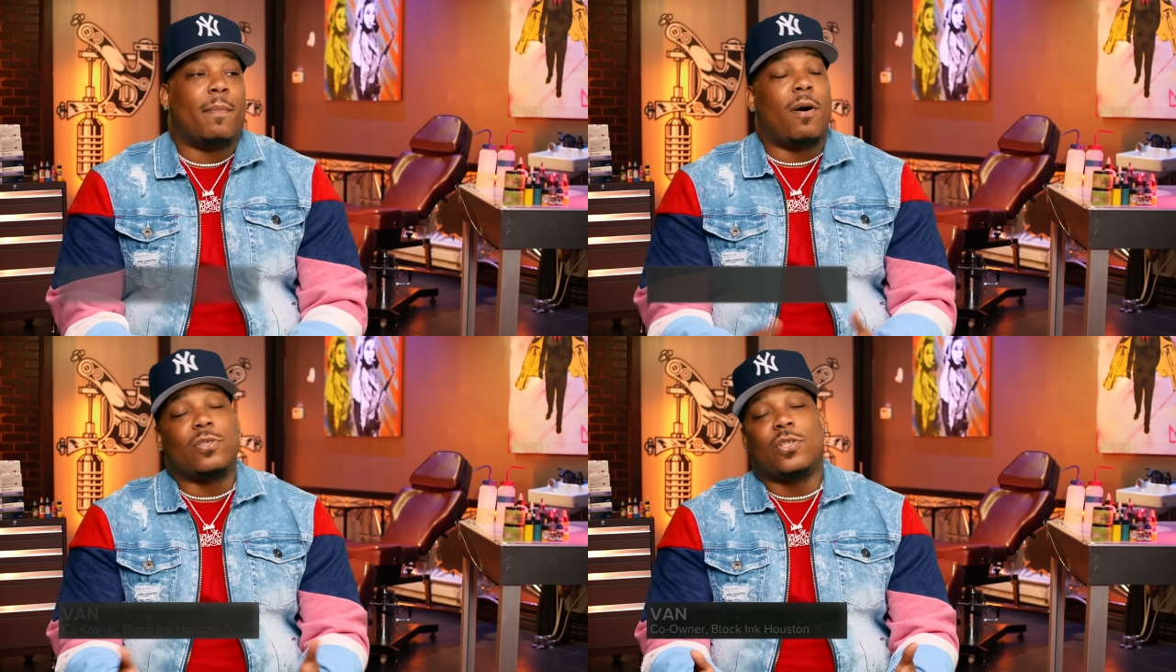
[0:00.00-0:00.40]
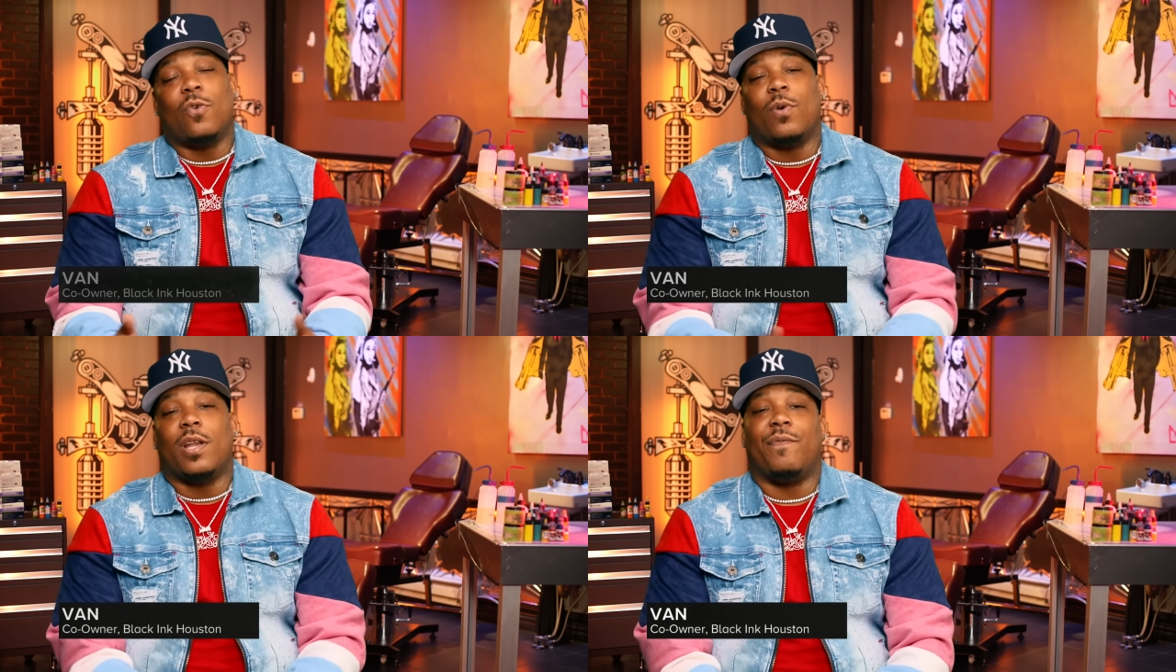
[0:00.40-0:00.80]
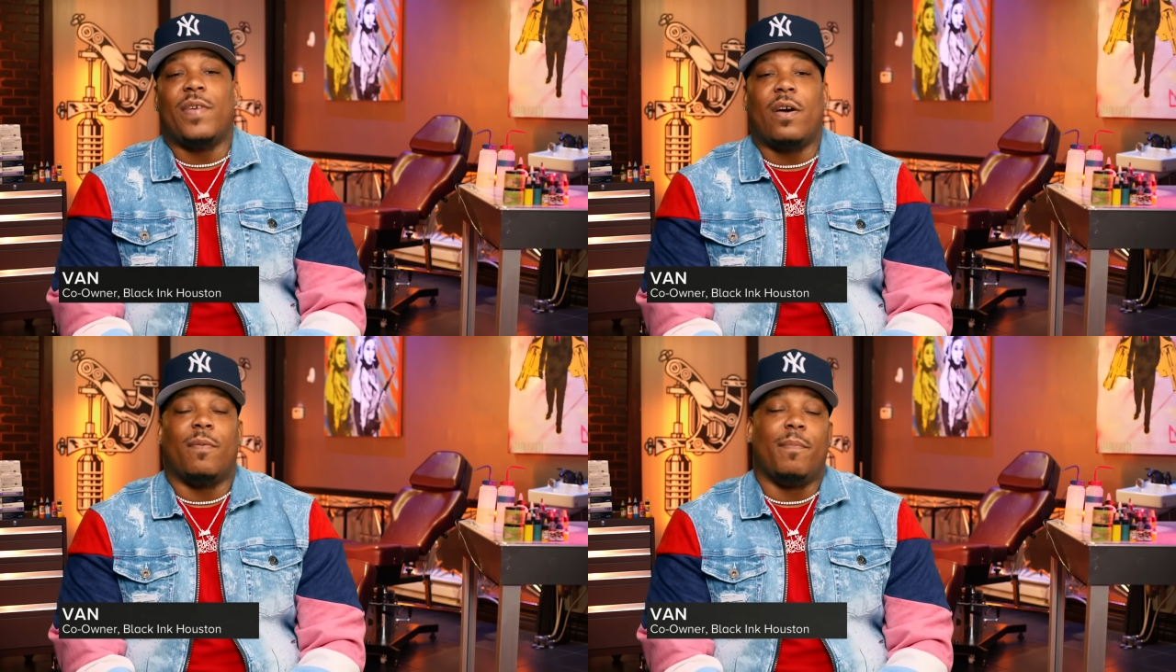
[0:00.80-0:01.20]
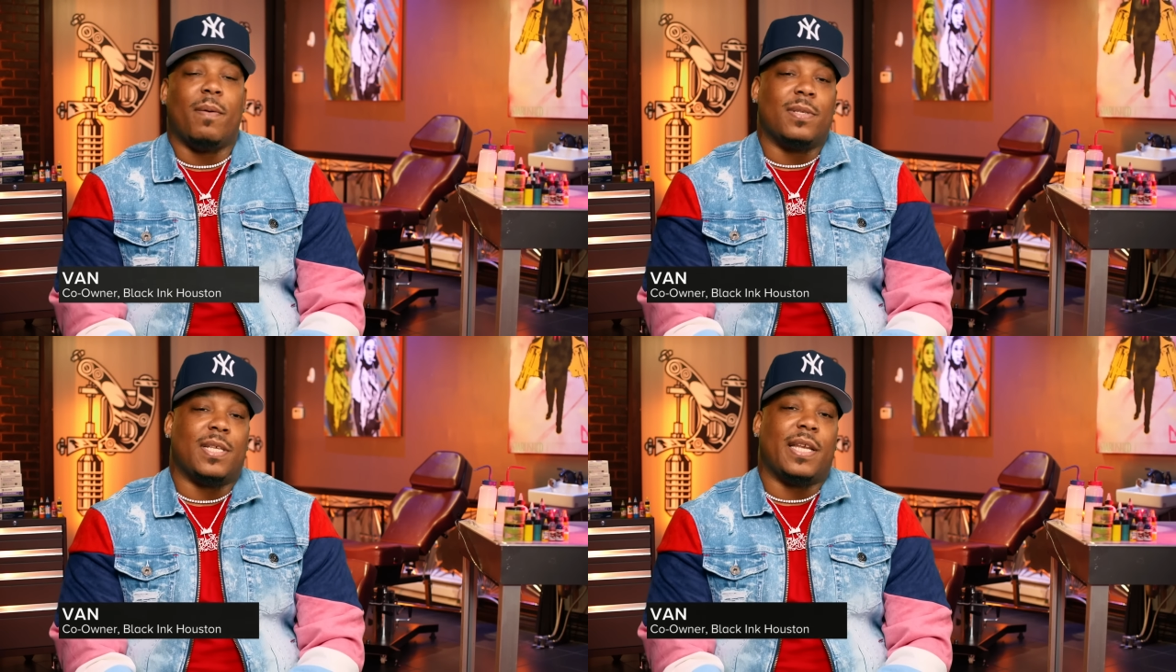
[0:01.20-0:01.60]
I'm also one of the founding
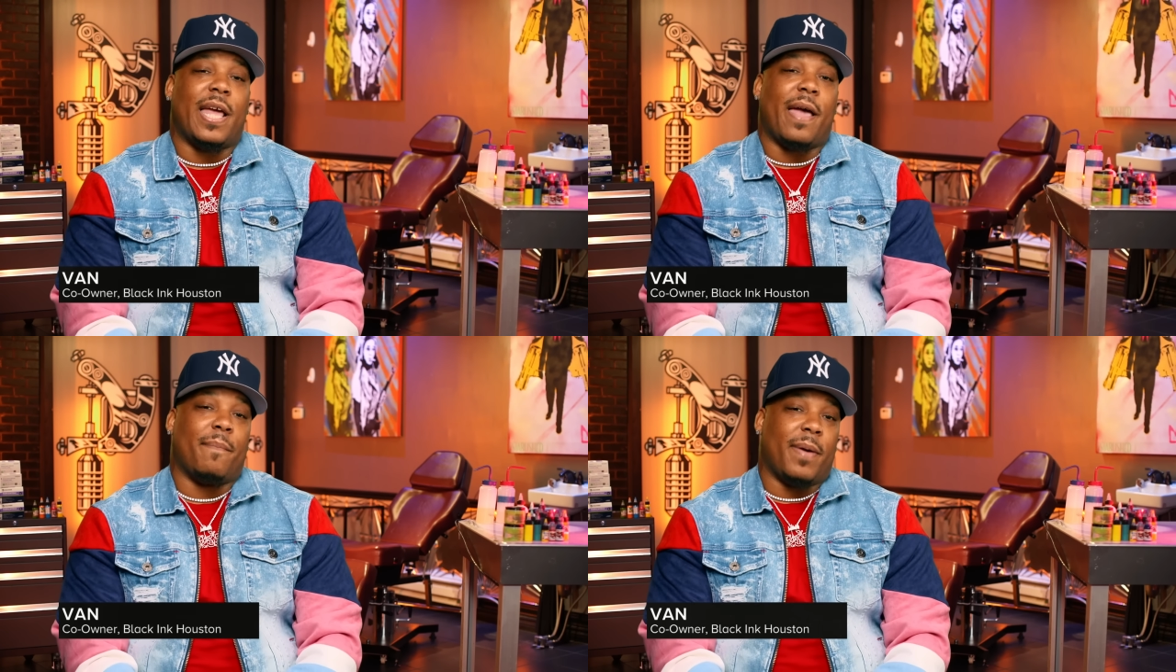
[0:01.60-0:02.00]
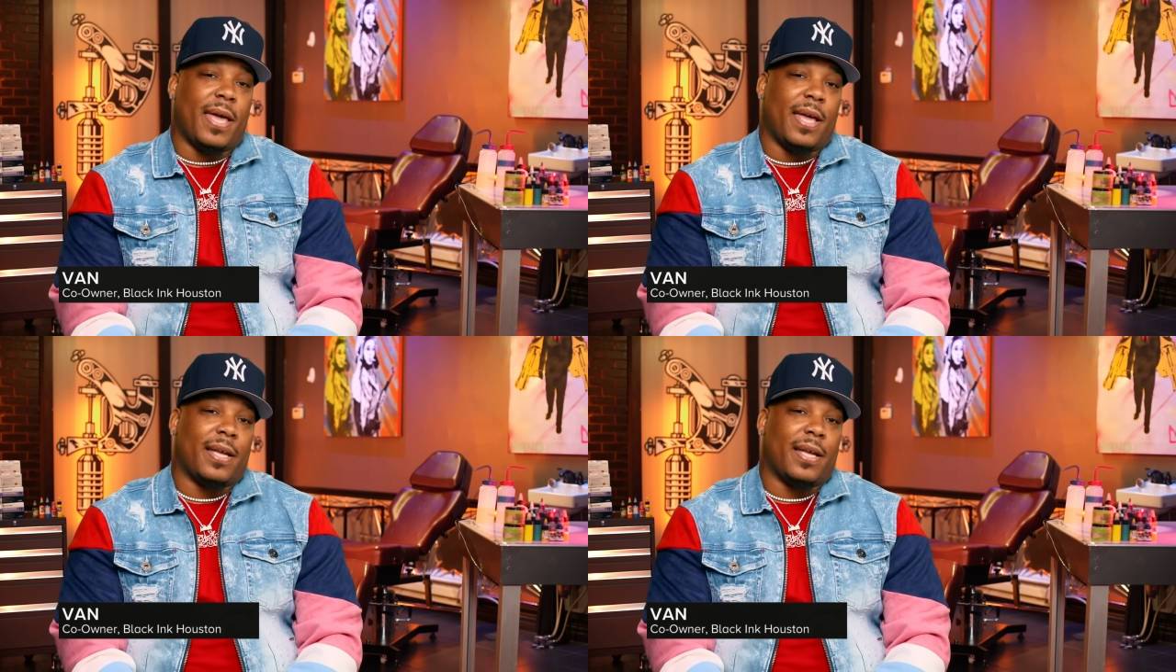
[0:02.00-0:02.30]
members of Nine Mag.